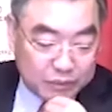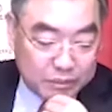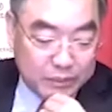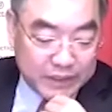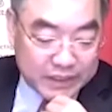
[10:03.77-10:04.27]

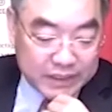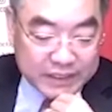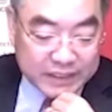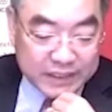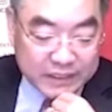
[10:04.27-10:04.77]

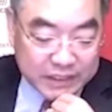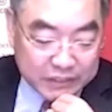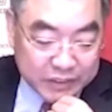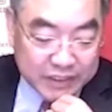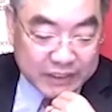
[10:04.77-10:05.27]
business
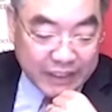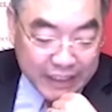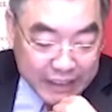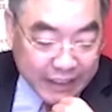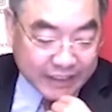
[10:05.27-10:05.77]
activity
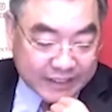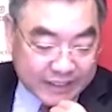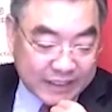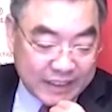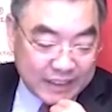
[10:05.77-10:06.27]

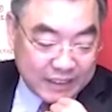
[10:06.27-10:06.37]
index